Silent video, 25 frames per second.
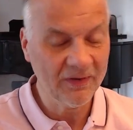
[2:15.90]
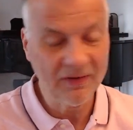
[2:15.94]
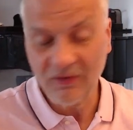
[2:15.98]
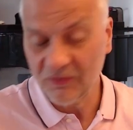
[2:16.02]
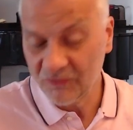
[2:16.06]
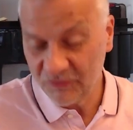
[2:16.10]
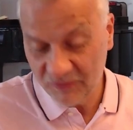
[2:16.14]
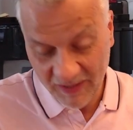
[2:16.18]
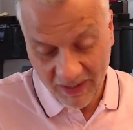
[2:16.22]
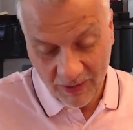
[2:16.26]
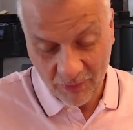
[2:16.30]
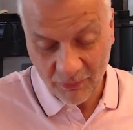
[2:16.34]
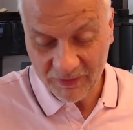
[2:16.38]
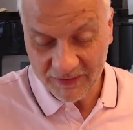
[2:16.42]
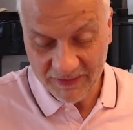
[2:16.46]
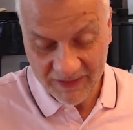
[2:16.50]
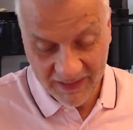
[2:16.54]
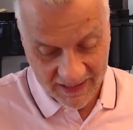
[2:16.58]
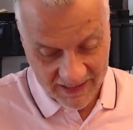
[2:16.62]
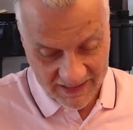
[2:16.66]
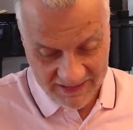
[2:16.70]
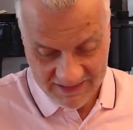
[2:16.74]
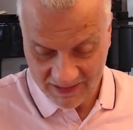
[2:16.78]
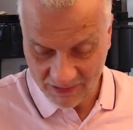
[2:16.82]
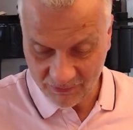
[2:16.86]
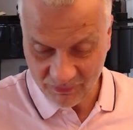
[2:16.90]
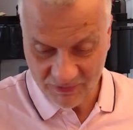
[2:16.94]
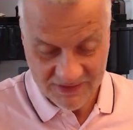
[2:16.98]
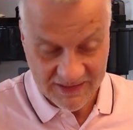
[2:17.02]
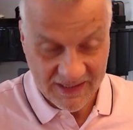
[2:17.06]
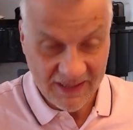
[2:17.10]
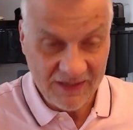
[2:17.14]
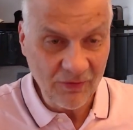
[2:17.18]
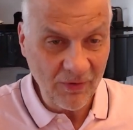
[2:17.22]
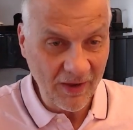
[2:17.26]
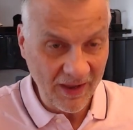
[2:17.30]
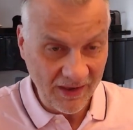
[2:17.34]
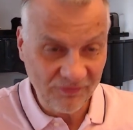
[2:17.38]
nowadays, I would say
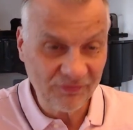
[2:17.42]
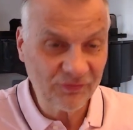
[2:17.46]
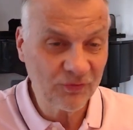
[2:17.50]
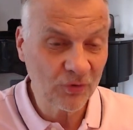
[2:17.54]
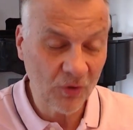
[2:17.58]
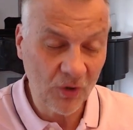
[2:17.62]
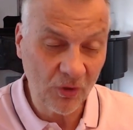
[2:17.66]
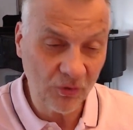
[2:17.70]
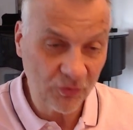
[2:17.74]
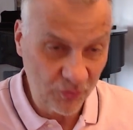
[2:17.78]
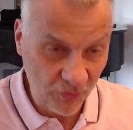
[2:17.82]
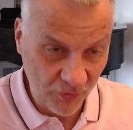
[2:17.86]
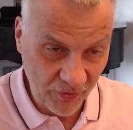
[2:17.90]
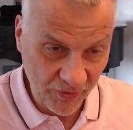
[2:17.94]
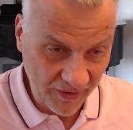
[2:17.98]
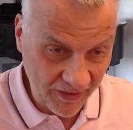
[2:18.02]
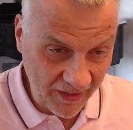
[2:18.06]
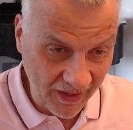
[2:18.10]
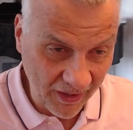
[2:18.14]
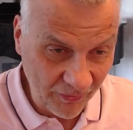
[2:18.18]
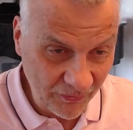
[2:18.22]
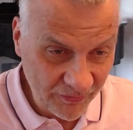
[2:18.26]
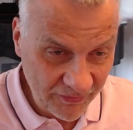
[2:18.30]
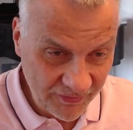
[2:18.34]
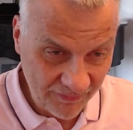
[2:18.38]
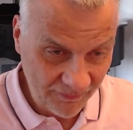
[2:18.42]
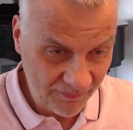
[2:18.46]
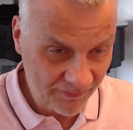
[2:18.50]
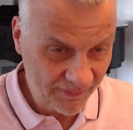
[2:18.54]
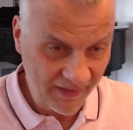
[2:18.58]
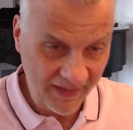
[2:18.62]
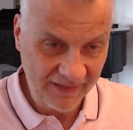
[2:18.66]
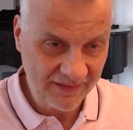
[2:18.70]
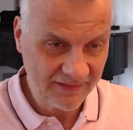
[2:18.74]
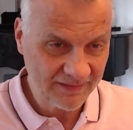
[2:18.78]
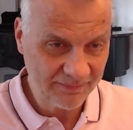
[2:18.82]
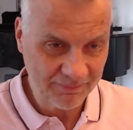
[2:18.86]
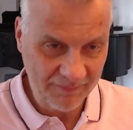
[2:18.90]
you have to go to the cloud.
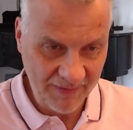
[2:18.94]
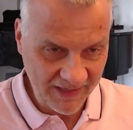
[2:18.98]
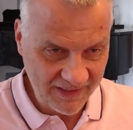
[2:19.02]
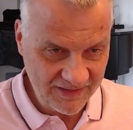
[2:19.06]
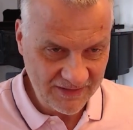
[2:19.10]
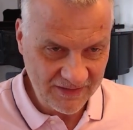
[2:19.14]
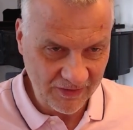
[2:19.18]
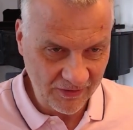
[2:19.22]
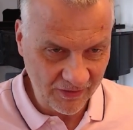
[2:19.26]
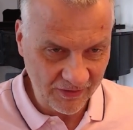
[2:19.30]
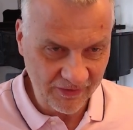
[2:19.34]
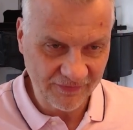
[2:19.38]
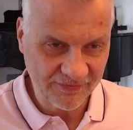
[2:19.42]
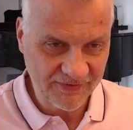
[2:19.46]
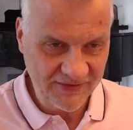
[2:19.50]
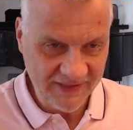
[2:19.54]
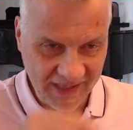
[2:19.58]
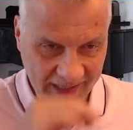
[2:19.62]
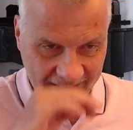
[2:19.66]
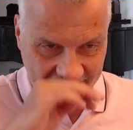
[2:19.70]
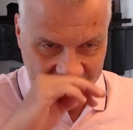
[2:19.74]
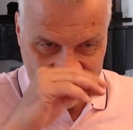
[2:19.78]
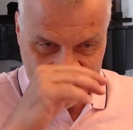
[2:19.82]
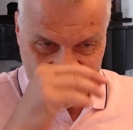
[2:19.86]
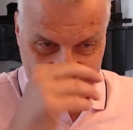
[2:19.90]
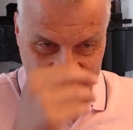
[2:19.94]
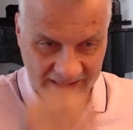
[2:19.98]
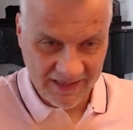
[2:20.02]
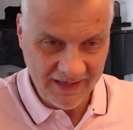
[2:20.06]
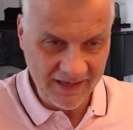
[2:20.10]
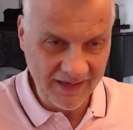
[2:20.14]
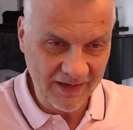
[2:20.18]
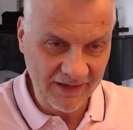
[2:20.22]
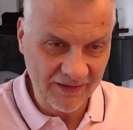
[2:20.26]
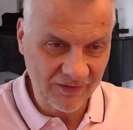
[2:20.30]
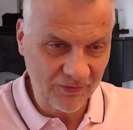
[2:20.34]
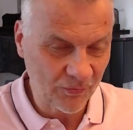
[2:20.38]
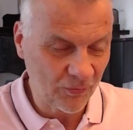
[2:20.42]
That makes a lot of sense.
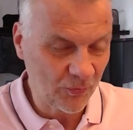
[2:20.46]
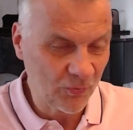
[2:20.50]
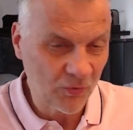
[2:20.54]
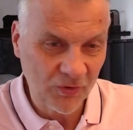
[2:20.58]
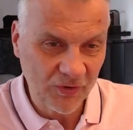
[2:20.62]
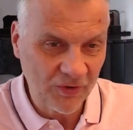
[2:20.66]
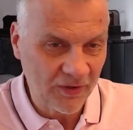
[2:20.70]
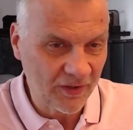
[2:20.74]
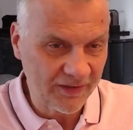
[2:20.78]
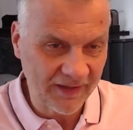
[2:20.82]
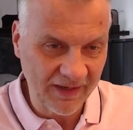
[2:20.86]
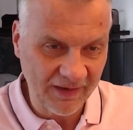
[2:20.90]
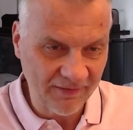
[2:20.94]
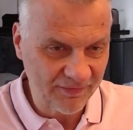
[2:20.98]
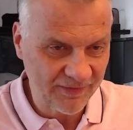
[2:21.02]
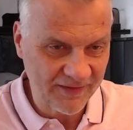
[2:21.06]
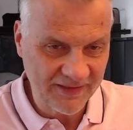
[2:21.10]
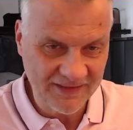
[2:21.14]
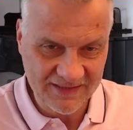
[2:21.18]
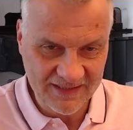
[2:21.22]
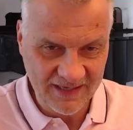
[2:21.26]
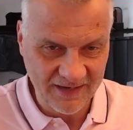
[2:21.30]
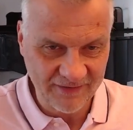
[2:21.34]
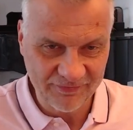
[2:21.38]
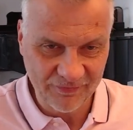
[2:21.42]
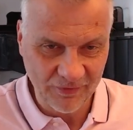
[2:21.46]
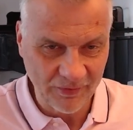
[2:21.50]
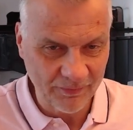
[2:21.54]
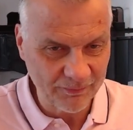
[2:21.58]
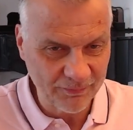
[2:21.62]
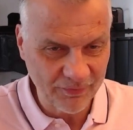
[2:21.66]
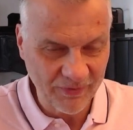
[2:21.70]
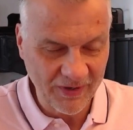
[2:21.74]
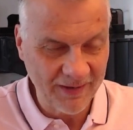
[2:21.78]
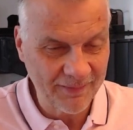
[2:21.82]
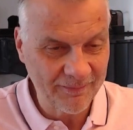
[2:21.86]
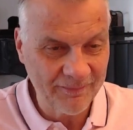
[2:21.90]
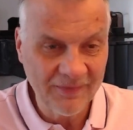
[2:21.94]
You would not have the stuff
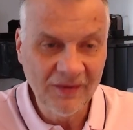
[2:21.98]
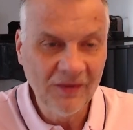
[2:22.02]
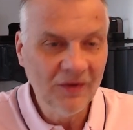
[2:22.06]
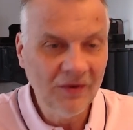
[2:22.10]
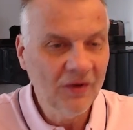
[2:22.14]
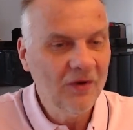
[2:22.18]
on-prem.